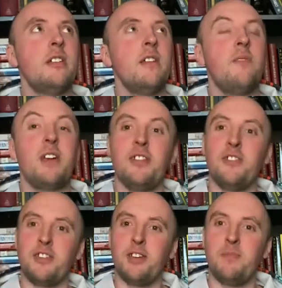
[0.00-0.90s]
forgot to
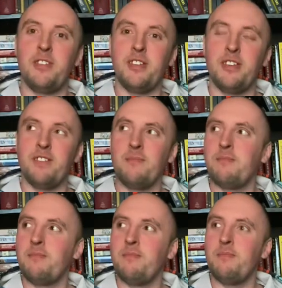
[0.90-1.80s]
look up the
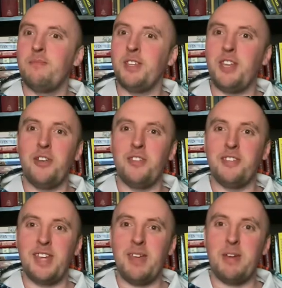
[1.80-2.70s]
year this
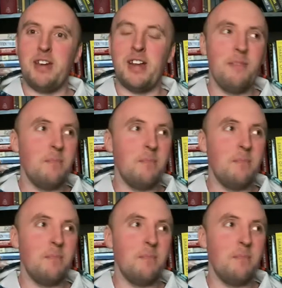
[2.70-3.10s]
came out.